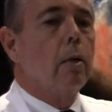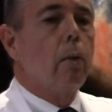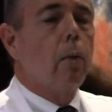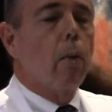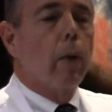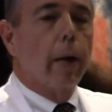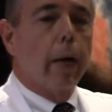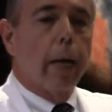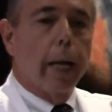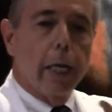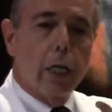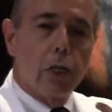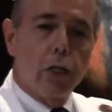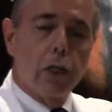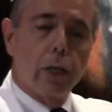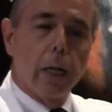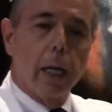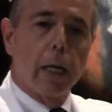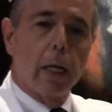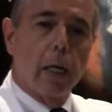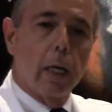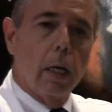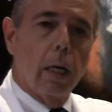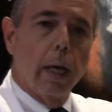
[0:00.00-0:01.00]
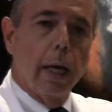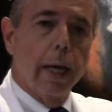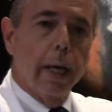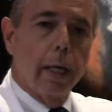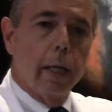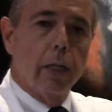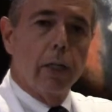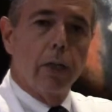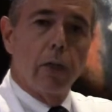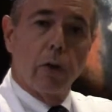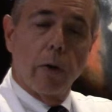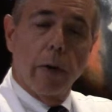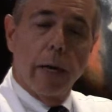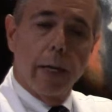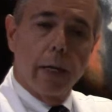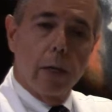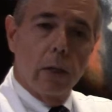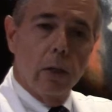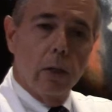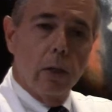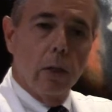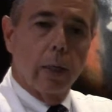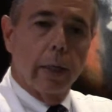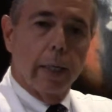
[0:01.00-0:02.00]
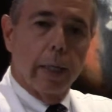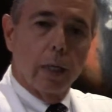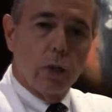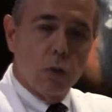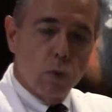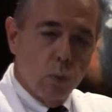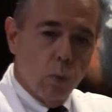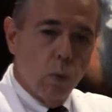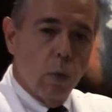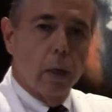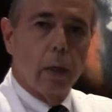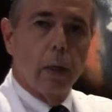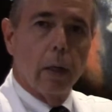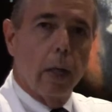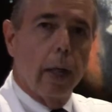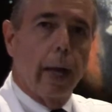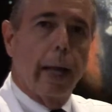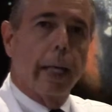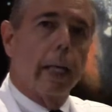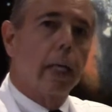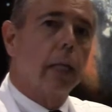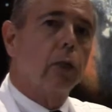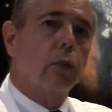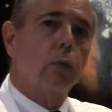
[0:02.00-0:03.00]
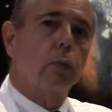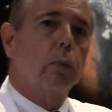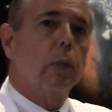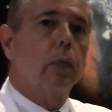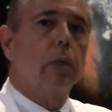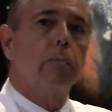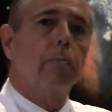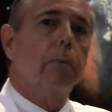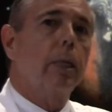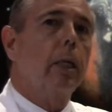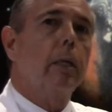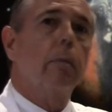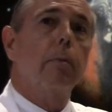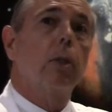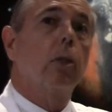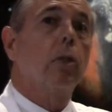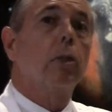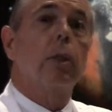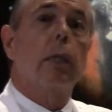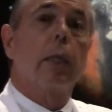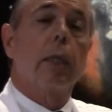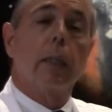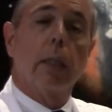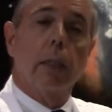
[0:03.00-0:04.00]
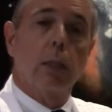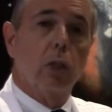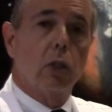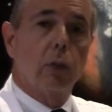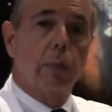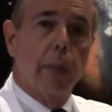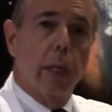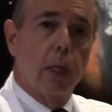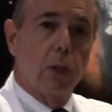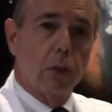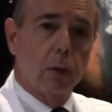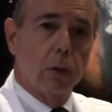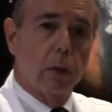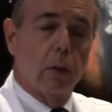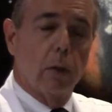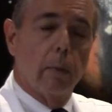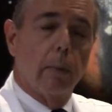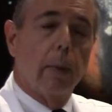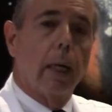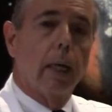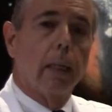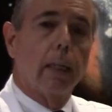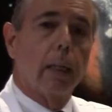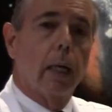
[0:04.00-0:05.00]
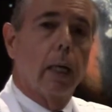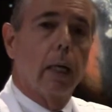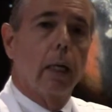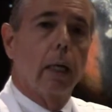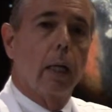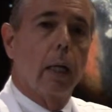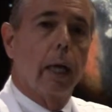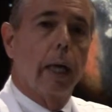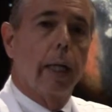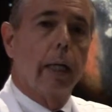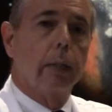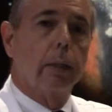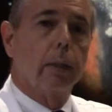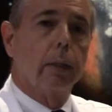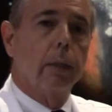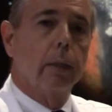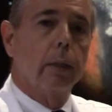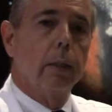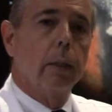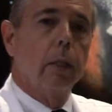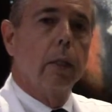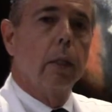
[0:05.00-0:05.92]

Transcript: when I shine a light in your eye to look, it's one light, it's one beam, there's nothing special about that light.